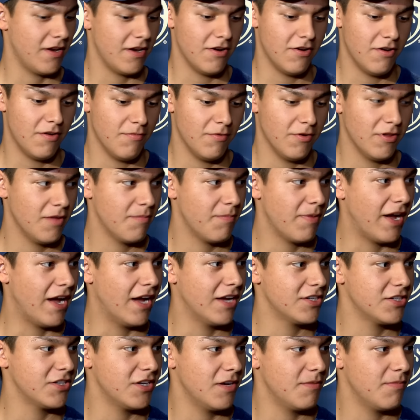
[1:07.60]
I'm really
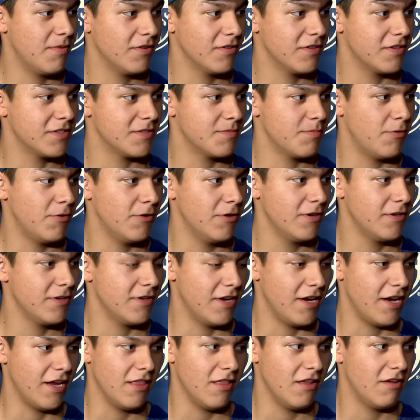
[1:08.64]
passionate about the sport,
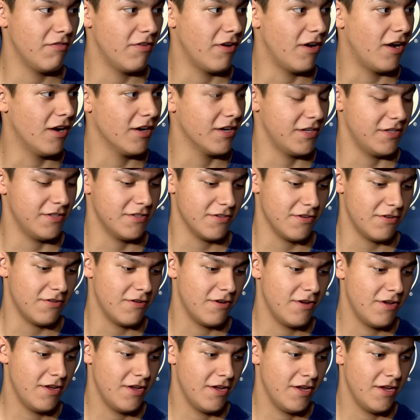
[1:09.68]
and I love hockey.
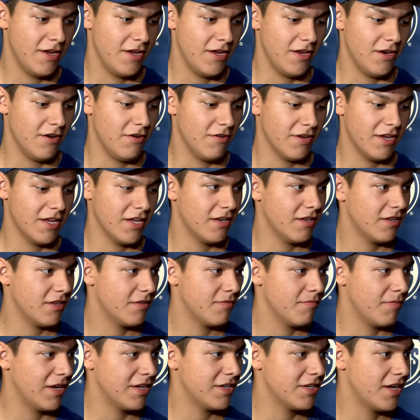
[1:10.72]
So, get
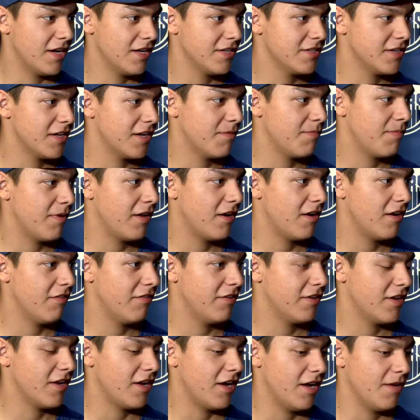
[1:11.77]
my chance to get better
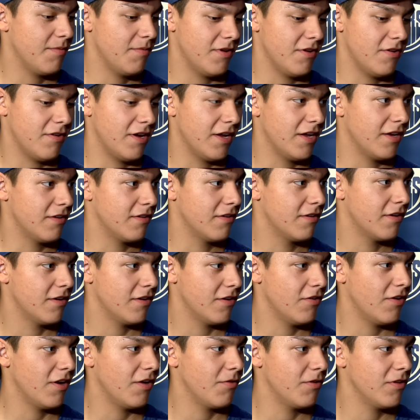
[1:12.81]
every time.
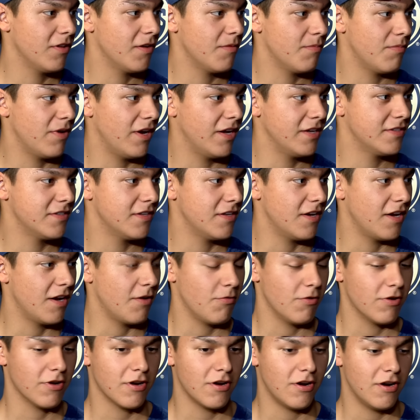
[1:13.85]
I really embrace it, and
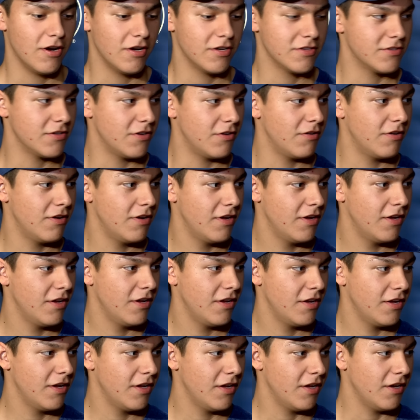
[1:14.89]
I work hard. So,
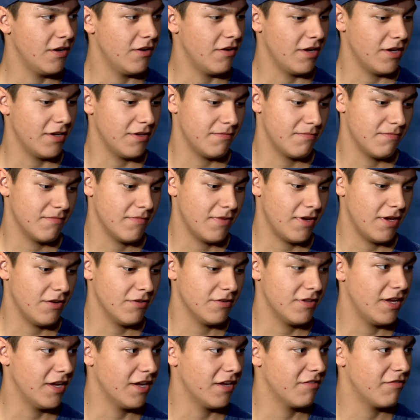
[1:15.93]
I
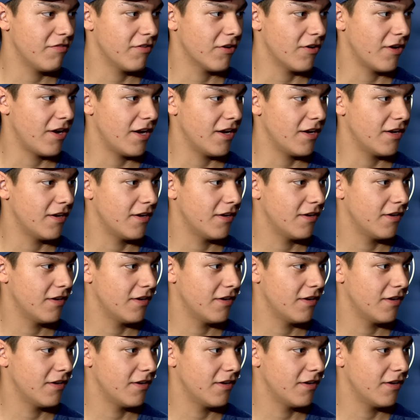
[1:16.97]
don't take it for granted.